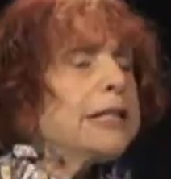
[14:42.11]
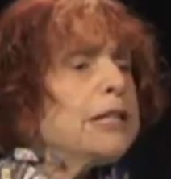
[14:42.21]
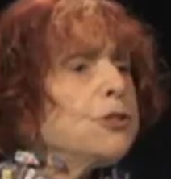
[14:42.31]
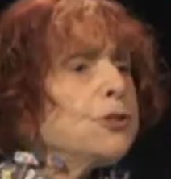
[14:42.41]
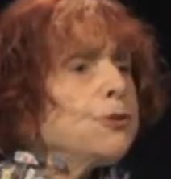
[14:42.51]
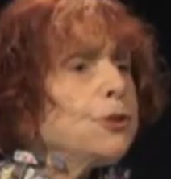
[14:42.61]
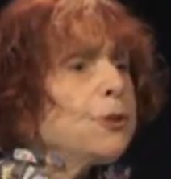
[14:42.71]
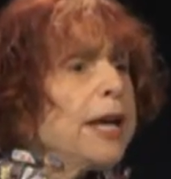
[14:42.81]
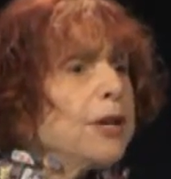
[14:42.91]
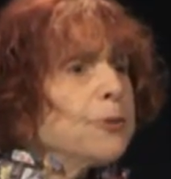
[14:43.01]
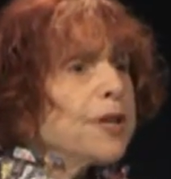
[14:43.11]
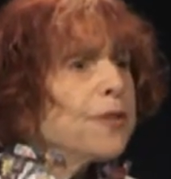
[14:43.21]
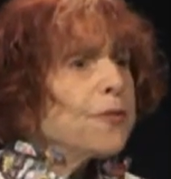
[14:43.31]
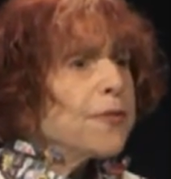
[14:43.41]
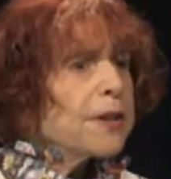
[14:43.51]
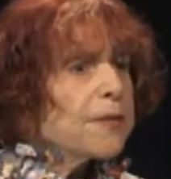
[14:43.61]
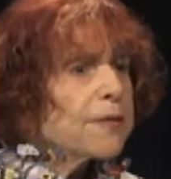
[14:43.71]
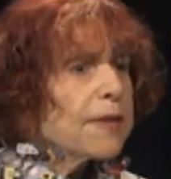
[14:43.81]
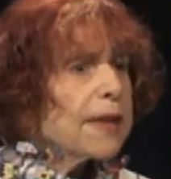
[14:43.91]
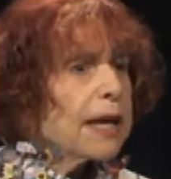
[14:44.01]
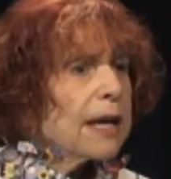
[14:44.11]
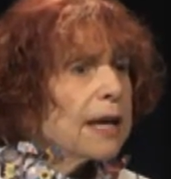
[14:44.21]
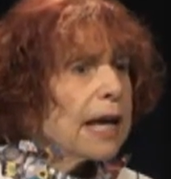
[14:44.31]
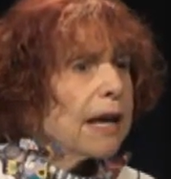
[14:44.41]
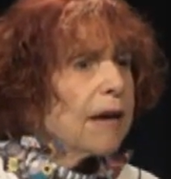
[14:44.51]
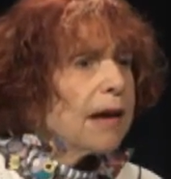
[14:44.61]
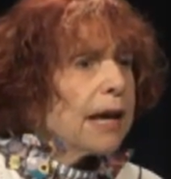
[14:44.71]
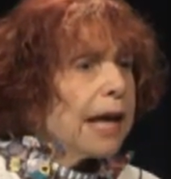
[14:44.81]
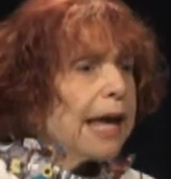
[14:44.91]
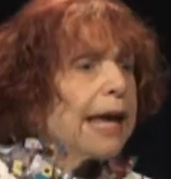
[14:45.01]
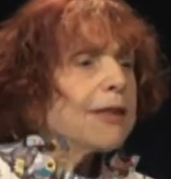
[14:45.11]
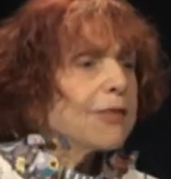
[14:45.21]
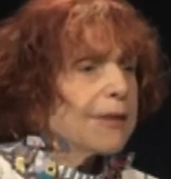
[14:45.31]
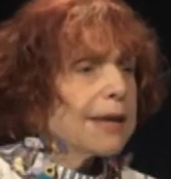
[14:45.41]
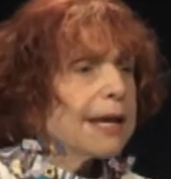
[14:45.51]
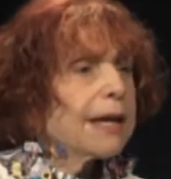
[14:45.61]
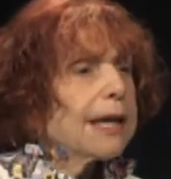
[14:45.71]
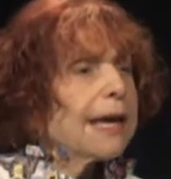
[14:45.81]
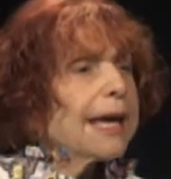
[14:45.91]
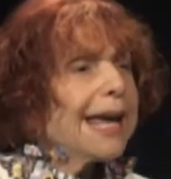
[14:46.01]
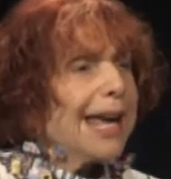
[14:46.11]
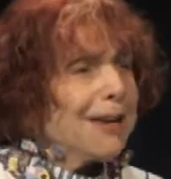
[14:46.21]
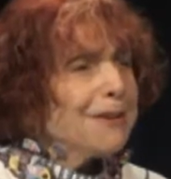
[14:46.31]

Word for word: didn't you do Henry V? Henry VIII. Eighth. Henry,